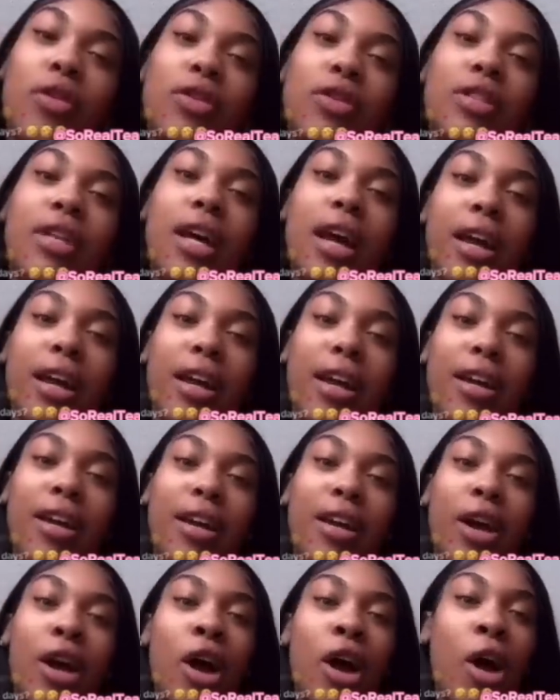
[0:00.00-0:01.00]
it feels like
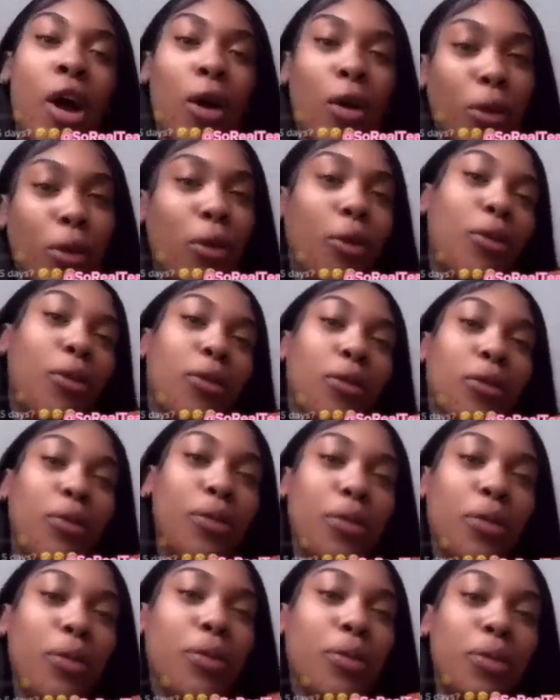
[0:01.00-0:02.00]
a
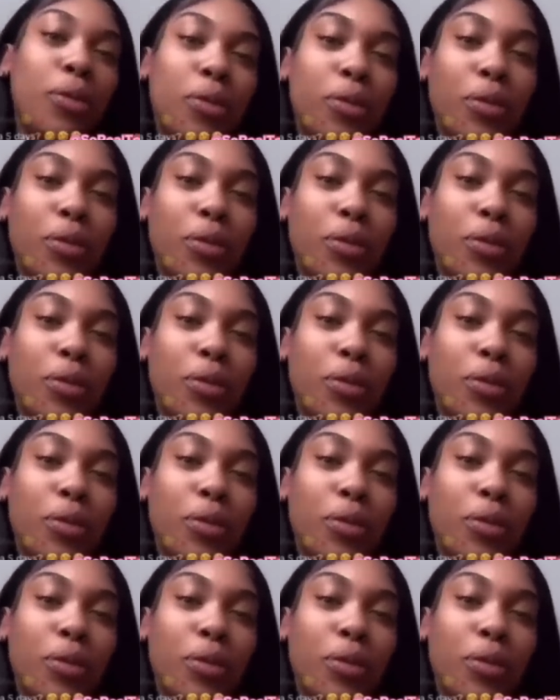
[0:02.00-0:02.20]
home.